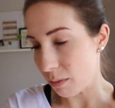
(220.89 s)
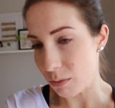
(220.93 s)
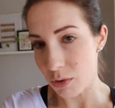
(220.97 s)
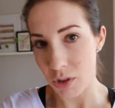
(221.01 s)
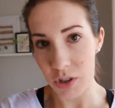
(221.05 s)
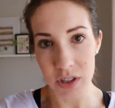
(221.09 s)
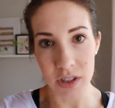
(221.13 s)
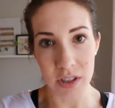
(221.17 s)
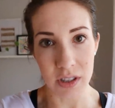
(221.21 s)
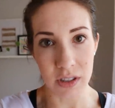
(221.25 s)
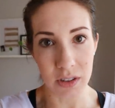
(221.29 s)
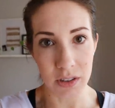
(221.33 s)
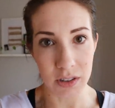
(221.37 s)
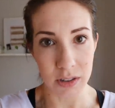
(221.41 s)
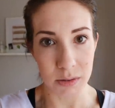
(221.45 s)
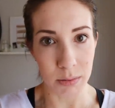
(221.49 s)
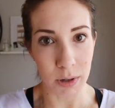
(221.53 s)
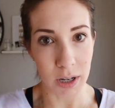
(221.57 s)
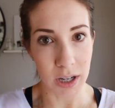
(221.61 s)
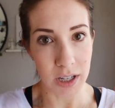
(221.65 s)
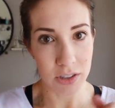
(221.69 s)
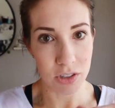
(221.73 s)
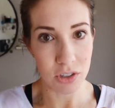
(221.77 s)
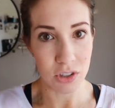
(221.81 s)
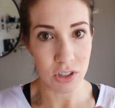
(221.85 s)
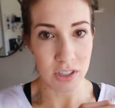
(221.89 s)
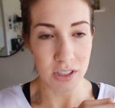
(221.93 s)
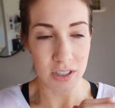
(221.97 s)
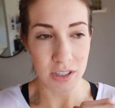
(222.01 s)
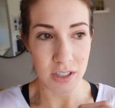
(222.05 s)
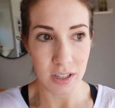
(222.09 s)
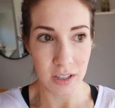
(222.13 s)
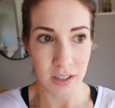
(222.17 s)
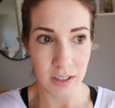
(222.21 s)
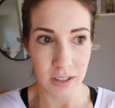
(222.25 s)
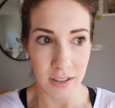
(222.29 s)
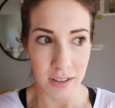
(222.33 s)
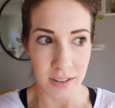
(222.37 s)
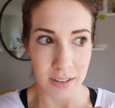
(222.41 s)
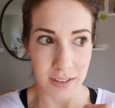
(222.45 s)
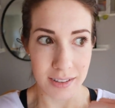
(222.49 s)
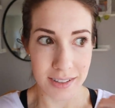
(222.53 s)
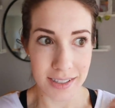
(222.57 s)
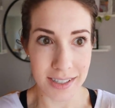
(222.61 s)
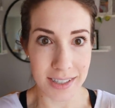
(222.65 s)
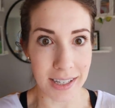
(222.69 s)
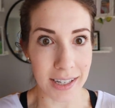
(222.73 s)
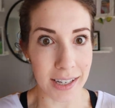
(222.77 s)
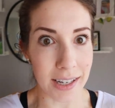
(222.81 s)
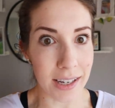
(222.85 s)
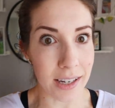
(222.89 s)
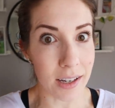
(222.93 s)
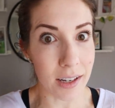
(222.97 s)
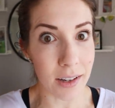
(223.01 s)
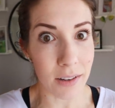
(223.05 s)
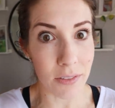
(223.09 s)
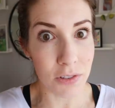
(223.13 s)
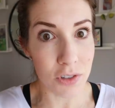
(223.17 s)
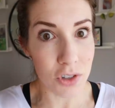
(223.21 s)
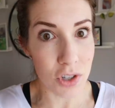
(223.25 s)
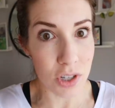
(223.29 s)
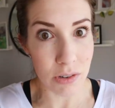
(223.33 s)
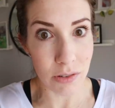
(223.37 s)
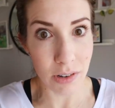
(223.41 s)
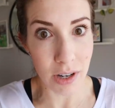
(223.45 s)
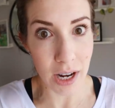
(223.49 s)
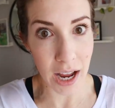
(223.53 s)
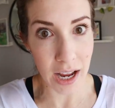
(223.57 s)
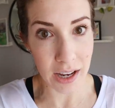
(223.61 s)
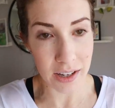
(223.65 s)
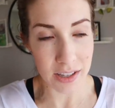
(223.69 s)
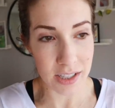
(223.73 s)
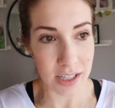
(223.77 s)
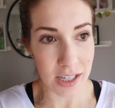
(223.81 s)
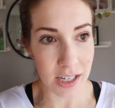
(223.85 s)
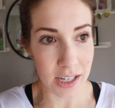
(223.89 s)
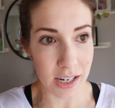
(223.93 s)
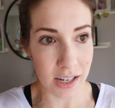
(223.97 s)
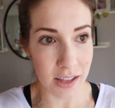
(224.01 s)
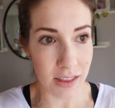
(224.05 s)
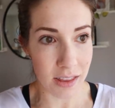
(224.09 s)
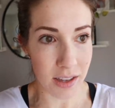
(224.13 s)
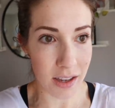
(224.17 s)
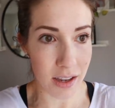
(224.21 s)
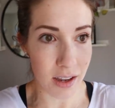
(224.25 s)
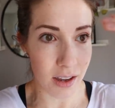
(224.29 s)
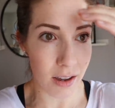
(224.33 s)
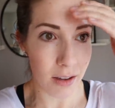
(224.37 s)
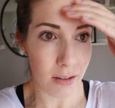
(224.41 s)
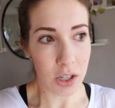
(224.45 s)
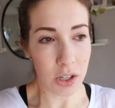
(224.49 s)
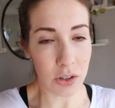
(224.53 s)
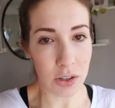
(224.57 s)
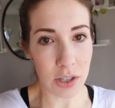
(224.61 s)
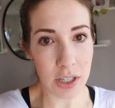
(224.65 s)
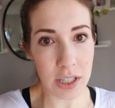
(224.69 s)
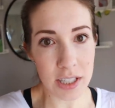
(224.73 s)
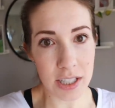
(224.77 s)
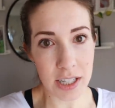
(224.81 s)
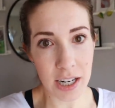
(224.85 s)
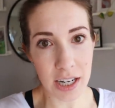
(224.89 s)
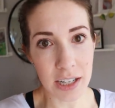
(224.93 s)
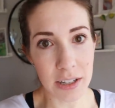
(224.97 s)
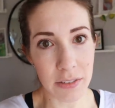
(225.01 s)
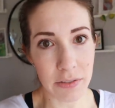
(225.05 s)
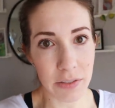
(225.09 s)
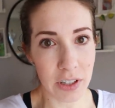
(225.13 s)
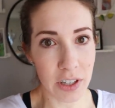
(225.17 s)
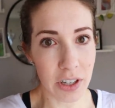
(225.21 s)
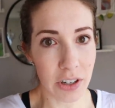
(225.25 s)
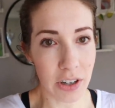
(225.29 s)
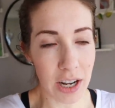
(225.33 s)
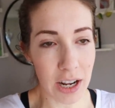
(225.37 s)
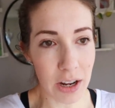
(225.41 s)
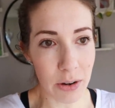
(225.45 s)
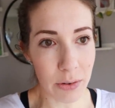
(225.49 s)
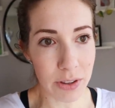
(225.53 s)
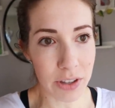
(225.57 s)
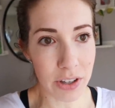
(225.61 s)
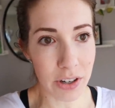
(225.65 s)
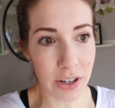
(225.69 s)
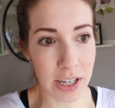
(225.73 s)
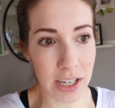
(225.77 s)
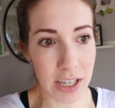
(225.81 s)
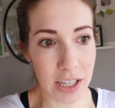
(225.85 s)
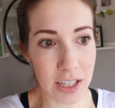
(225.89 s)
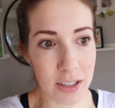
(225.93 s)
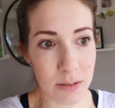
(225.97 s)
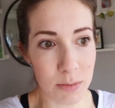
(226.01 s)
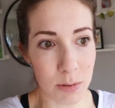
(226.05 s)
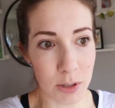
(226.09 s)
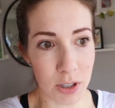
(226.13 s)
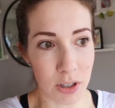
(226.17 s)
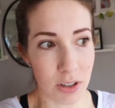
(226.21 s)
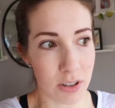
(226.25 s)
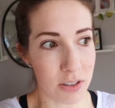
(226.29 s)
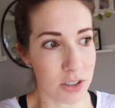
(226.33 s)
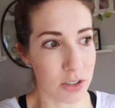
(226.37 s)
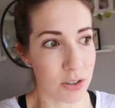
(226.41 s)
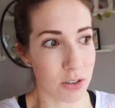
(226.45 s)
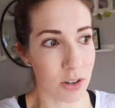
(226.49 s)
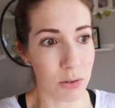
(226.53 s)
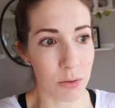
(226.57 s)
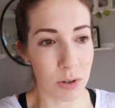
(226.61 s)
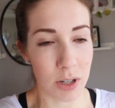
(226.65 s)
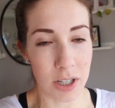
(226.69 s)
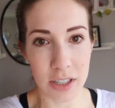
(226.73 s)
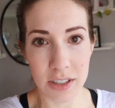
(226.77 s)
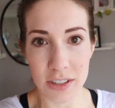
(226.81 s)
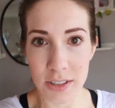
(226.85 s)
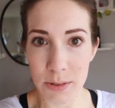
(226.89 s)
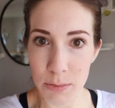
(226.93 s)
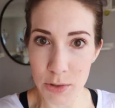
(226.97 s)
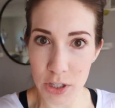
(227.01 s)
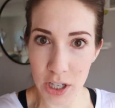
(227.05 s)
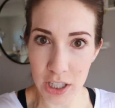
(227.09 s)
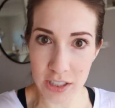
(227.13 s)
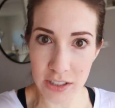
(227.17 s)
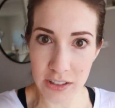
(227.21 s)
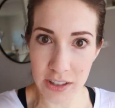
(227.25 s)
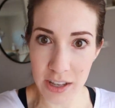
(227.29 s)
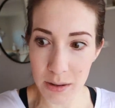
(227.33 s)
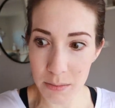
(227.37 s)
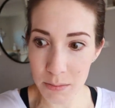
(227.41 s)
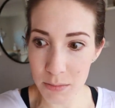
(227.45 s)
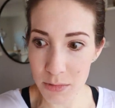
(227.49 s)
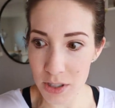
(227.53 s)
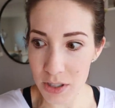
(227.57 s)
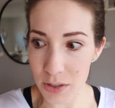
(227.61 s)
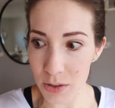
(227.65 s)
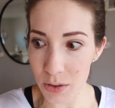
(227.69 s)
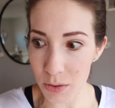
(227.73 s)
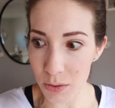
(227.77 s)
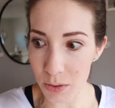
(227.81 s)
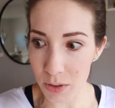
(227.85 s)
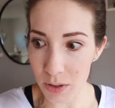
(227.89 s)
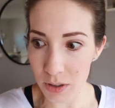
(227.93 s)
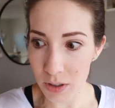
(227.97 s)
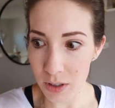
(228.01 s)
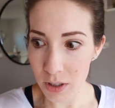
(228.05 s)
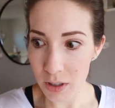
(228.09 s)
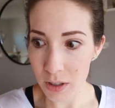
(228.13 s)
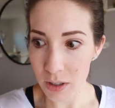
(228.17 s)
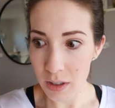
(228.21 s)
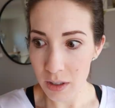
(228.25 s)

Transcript: Just little spots just to see if she reacts to anything. You need to kind of figure it out with your kids, but you also don't want to subject them to